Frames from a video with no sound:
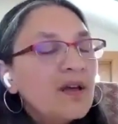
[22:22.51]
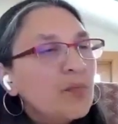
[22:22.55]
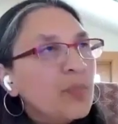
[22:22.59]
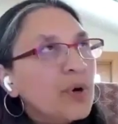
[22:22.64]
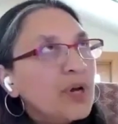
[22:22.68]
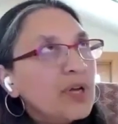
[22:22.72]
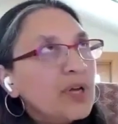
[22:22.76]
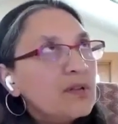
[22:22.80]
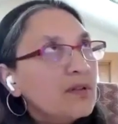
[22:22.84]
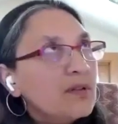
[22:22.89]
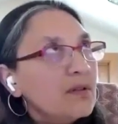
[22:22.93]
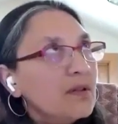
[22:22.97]

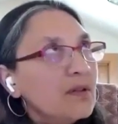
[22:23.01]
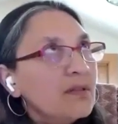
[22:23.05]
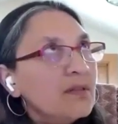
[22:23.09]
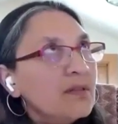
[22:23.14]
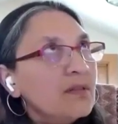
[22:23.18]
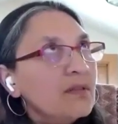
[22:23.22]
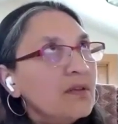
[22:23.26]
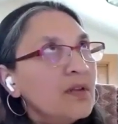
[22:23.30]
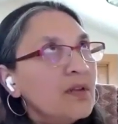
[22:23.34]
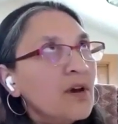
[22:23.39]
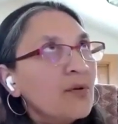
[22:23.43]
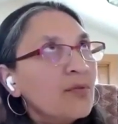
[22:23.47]
But,
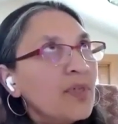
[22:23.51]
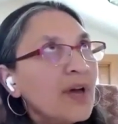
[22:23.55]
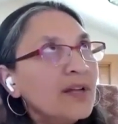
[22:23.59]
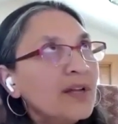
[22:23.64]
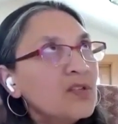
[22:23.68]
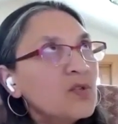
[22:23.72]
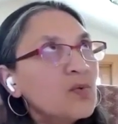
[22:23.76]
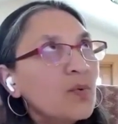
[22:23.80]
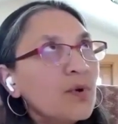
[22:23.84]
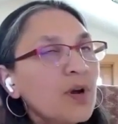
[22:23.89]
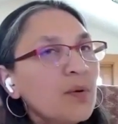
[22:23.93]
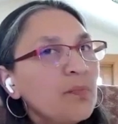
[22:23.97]

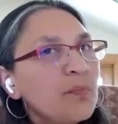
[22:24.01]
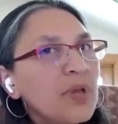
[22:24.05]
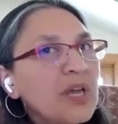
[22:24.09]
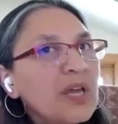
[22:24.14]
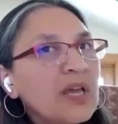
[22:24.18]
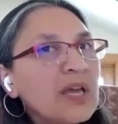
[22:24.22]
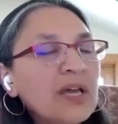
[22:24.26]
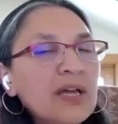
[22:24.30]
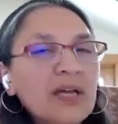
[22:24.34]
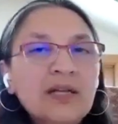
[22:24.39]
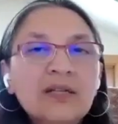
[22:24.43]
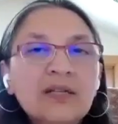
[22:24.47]
that's where it
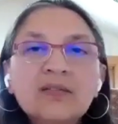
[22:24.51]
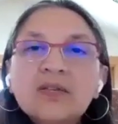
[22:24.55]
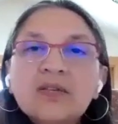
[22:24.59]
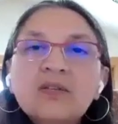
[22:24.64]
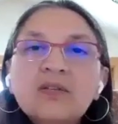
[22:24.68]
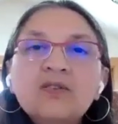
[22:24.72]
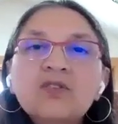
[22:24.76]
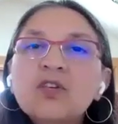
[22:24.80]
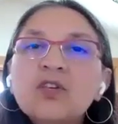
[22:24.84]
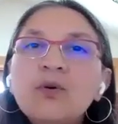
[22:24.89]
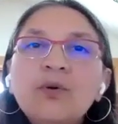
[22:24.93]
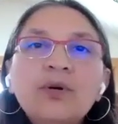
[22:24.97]
begins.
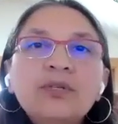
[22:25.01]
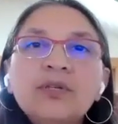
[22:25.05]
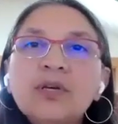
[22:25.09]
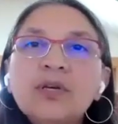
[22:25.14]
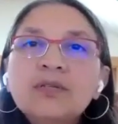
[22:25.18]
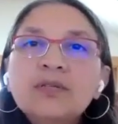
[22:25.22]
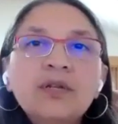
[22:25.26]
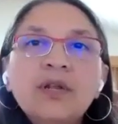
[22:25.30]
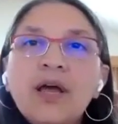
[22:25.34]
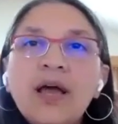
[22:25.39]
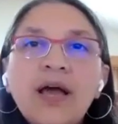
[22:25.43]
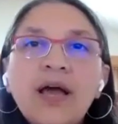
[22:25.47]
And so it
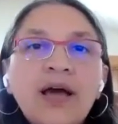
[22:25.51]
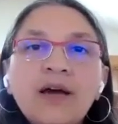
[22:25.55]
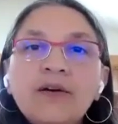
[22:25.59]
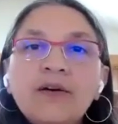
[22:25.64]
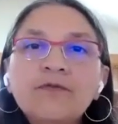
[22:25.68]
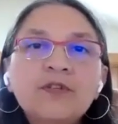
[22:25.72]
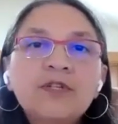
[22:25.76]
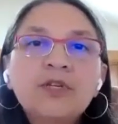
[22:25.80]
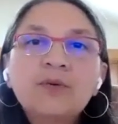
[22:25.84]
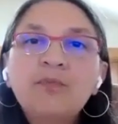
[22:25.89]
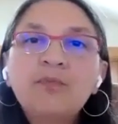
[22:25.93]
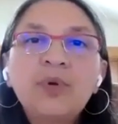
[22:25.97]
doesn't
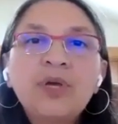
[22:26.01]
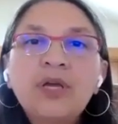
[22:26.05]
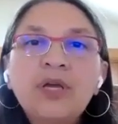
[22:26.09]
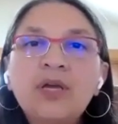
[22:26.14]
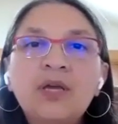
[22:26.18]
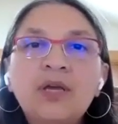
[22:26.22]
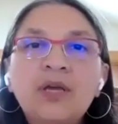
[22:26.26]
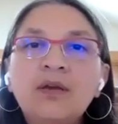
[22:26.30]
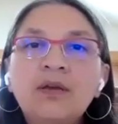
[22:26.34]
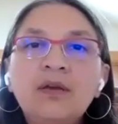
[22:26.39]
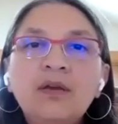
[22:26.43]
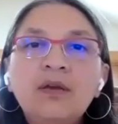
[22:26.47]
have to
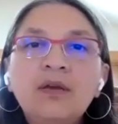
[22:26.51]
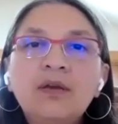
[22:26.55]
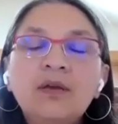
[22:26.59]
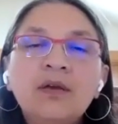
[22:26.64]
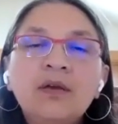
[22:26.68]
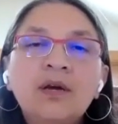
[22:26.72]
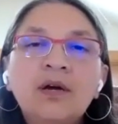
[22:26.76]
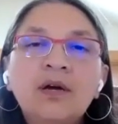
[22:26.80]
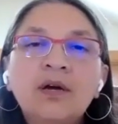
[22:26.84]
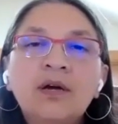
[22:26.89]
be,